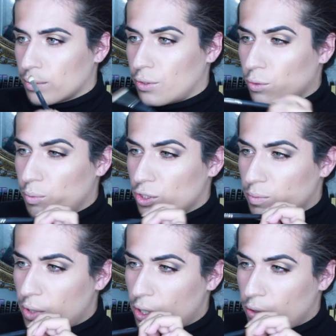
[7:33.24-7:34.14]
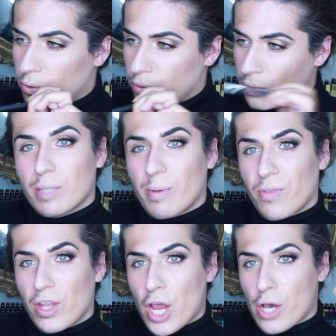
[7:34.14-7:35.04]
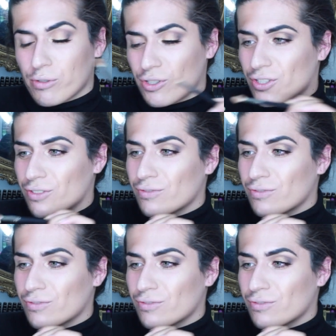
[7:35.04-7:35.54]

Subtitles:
Cupid's bow, tip of the nose,